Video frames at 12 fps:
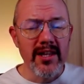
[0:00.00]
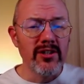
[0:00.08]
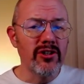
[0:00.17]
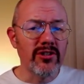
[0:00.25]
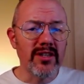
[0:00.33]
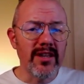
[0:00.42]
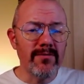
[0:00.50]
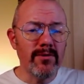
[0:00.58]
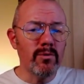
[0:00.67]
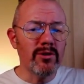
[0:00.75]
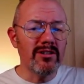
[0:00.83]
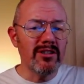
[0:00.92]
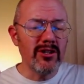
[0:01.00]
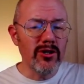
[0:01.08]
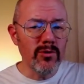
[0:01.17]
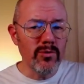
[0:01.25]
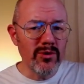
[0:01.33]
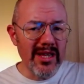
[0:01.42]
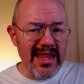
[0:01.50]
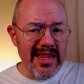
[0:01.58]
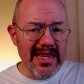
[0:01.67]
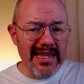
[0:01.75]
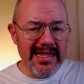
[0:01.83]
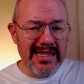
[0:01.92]
Just if you want to use
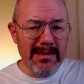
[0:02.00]
this